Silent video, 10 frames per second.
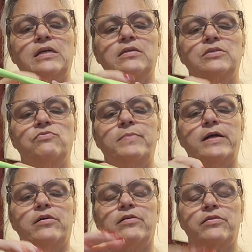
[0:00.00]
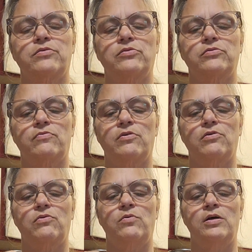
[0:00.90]
This will be our 3rd
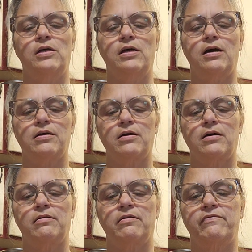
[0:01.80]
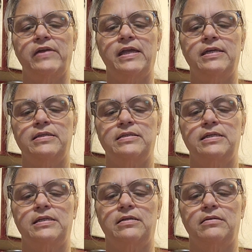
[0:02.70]
row of
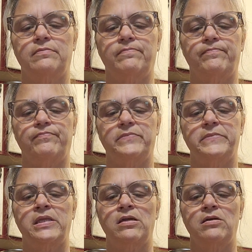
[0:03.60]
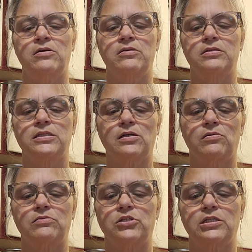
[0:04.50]
18.
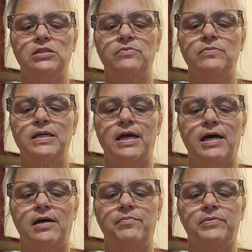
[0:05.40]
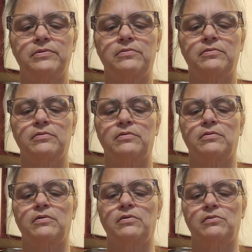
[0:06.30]
So just to recap,
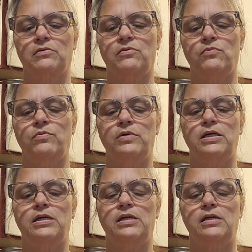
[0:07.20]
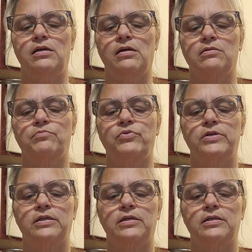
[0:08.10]
we
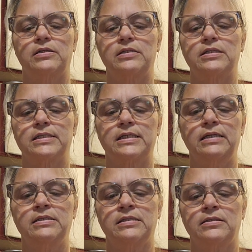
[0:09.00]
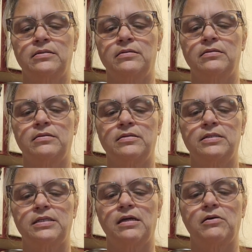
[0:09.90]
put 6
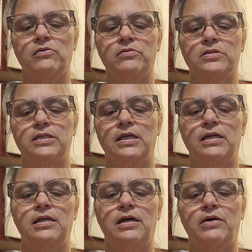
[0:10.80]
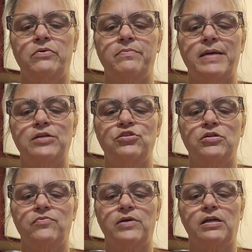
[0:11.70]
singles in our
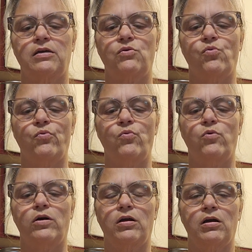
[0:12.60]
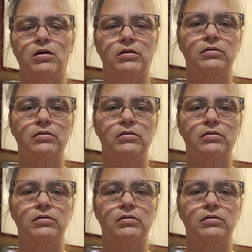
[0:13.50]
magic ring or